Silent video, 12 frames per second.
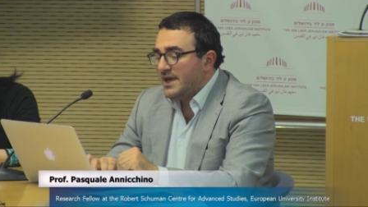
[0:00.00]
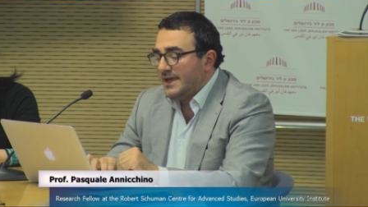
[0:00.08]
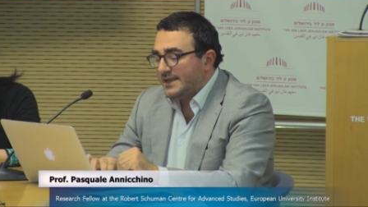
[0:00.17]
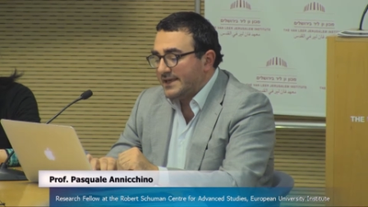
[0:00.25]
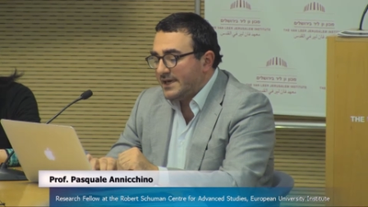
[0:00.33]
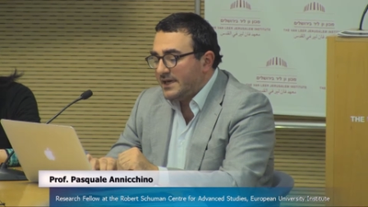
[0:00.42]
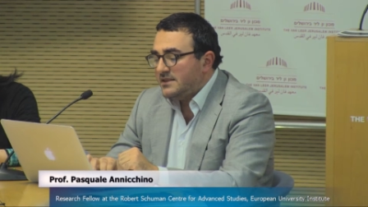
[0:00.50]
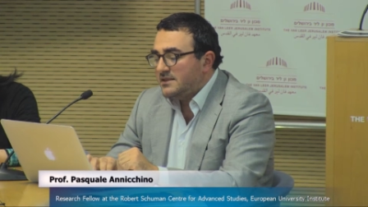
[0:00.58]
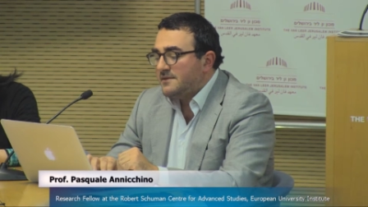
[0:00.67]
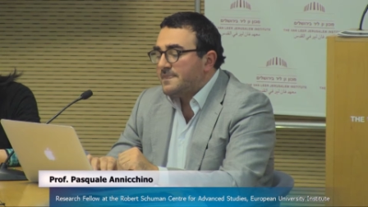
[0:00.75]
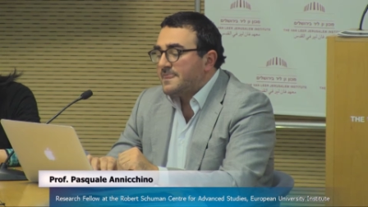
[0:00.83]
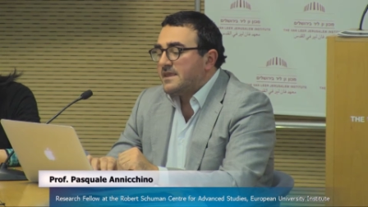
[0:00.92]
And
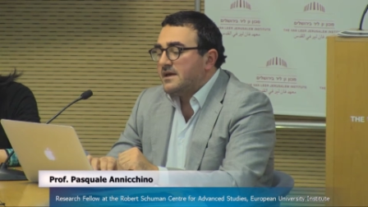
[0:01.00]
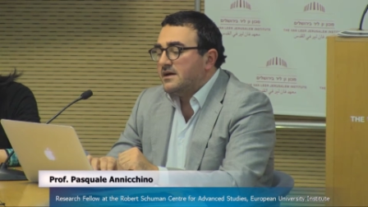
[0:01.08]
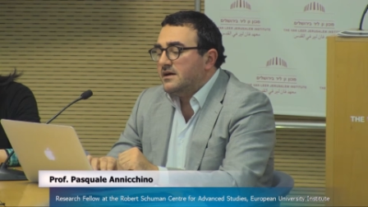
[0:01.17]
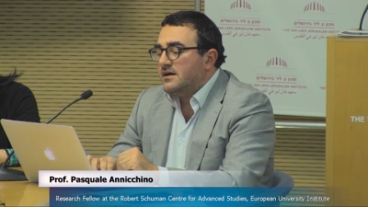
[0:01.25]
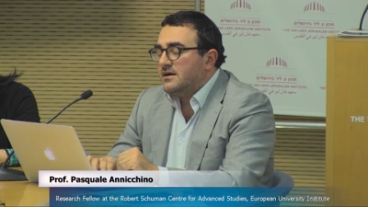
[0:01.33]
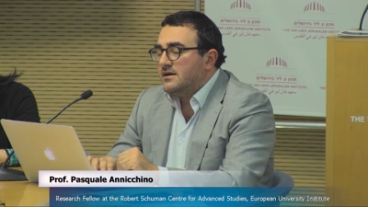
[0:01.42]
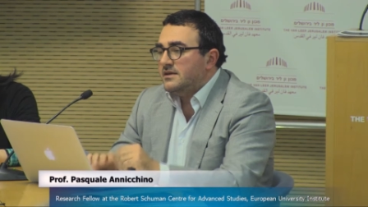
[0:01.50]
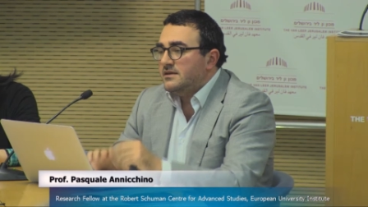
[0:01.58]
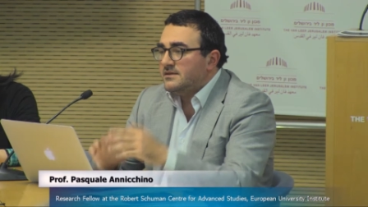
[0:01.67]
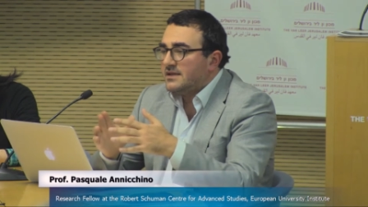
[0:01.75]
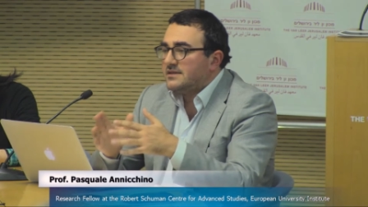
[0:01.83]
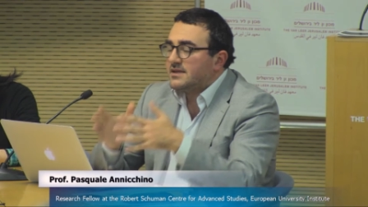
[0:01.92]
again,
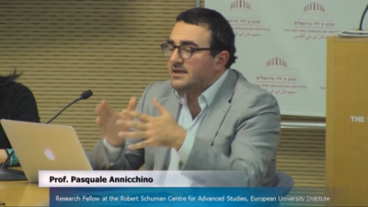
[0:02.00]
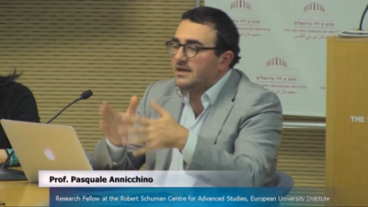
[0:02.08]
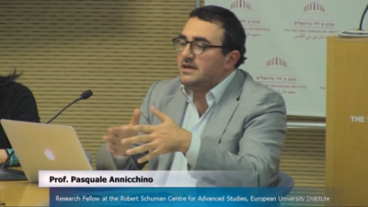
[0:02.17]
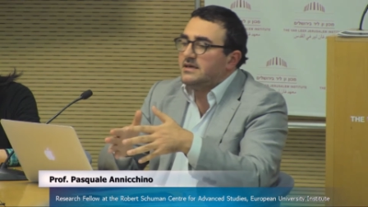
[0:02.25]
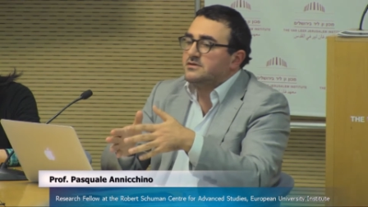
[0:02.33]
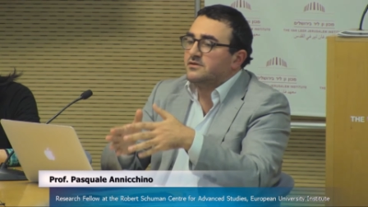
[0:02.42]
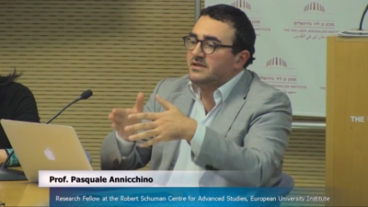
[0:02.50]
in that case,